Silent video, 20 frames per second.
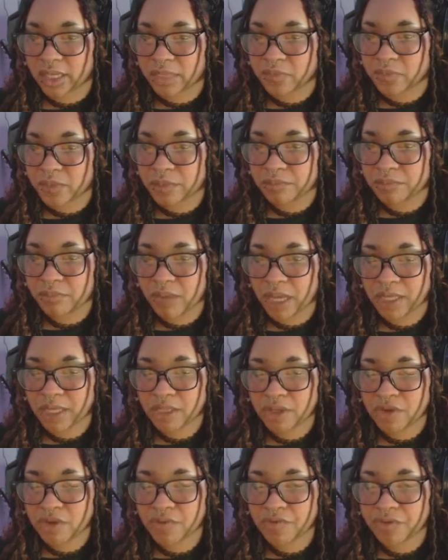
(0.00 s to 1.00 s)
we might
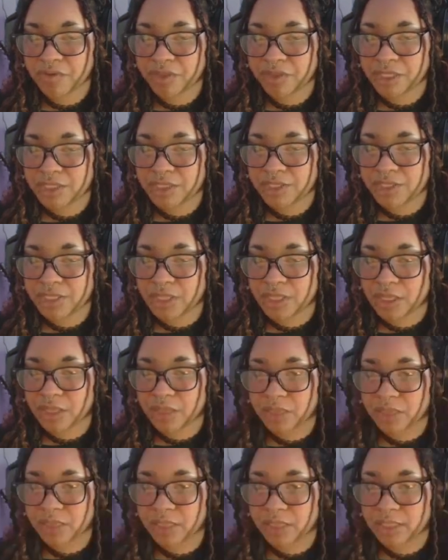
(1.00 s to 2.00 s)
go for this
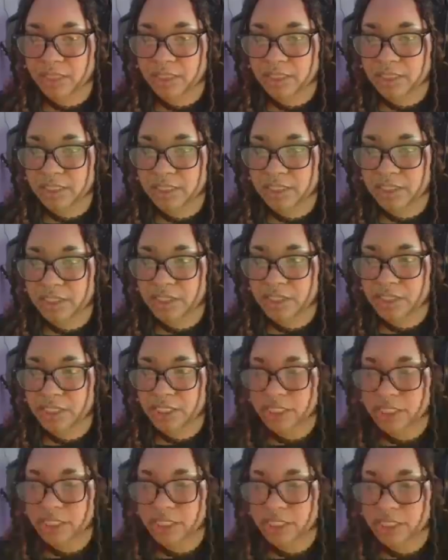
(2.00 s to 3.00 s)
yellow in this kitchen
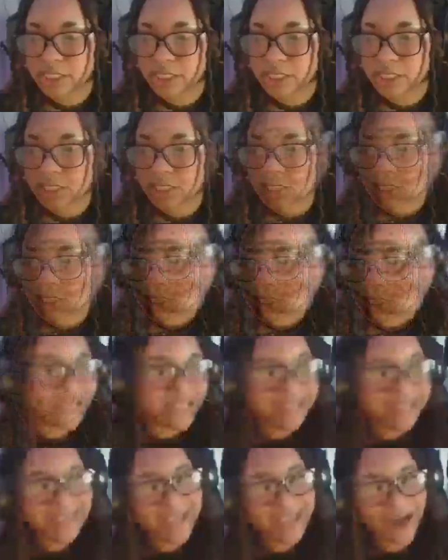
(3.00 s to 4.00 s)
area. Don't
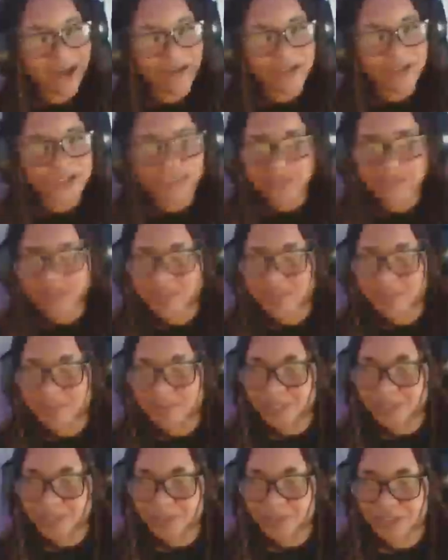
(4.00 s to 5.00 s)
like the counters very
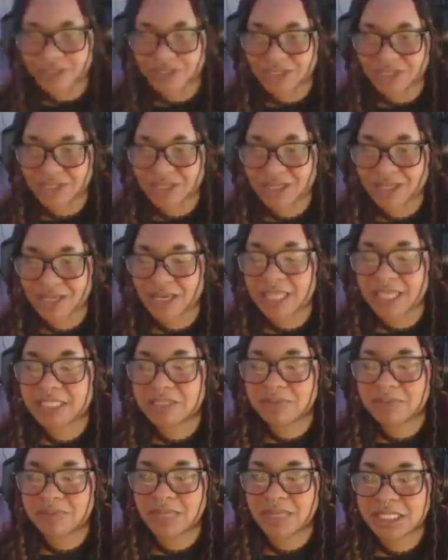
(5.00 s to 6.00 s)
much, but there's nothing,
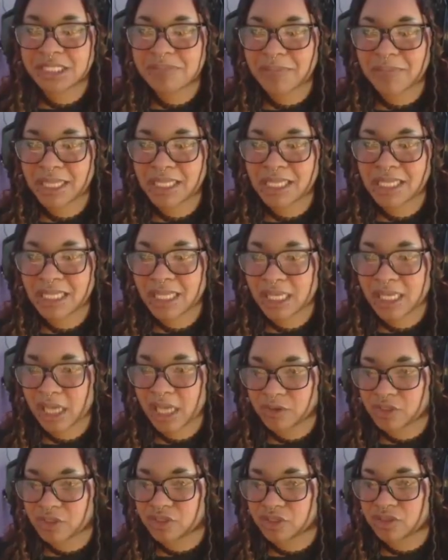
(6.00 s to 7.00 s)
it's mainly the
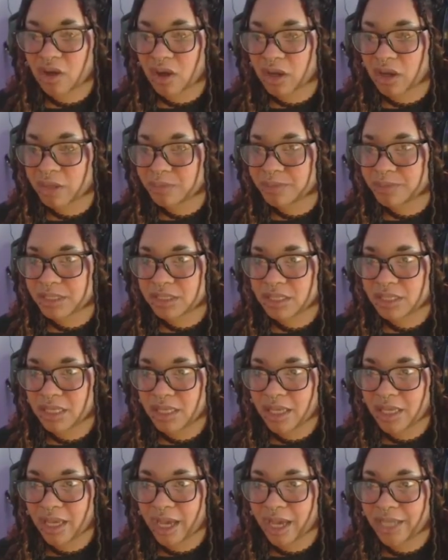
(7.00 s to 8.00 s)
countertops.
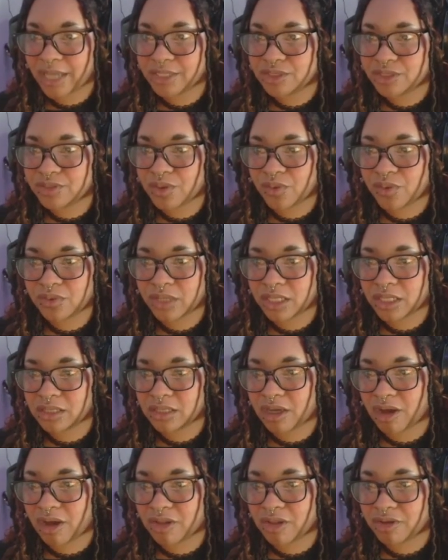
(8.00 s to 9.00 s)
I don't like the
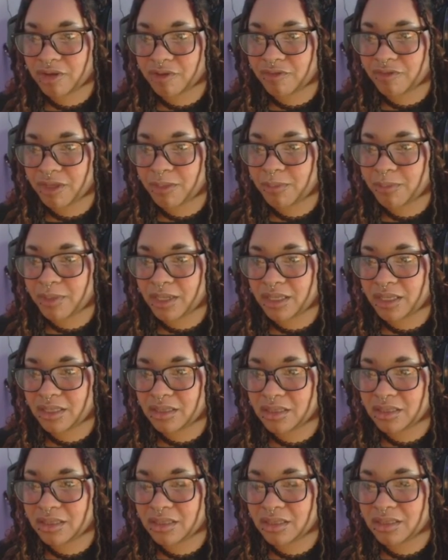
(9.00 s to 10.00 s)
color of it, but
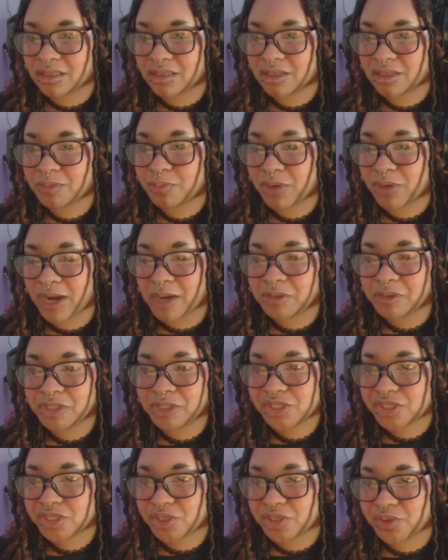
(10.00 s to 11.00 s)
the brown
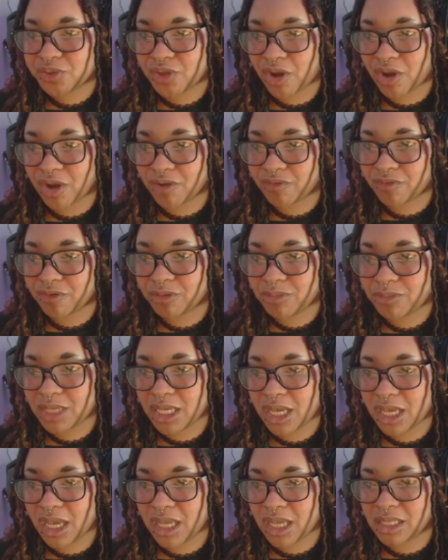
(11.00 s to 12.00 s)
is too dark for
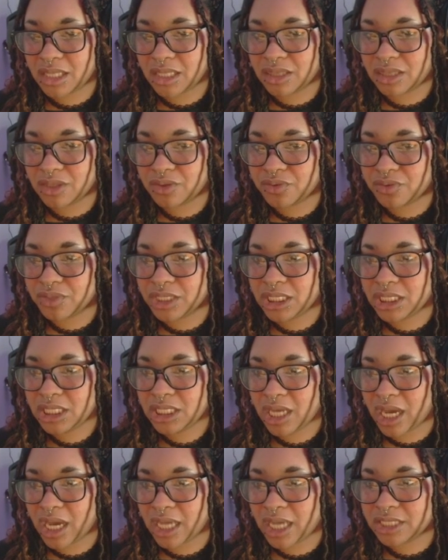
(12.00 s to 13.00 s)
me, and then the green,
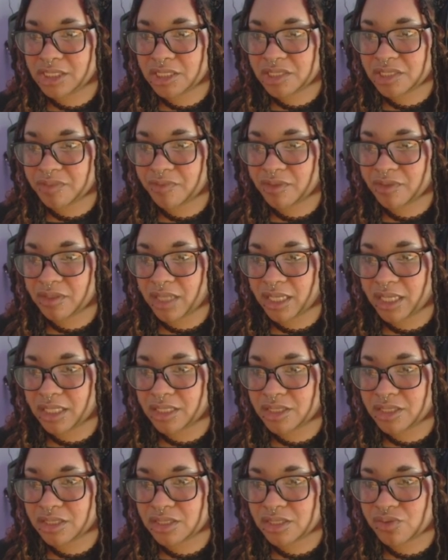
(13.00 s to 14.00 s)
I just feel like
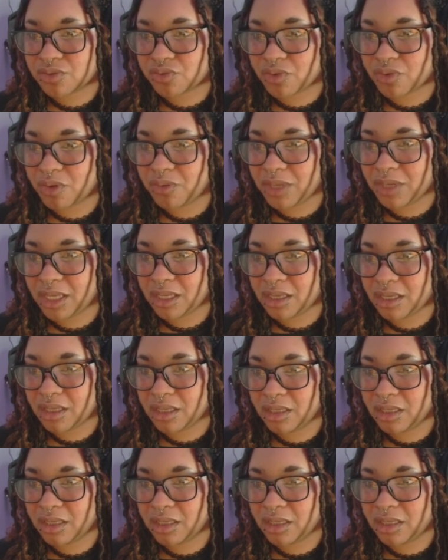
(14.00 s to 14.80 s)
it's throwing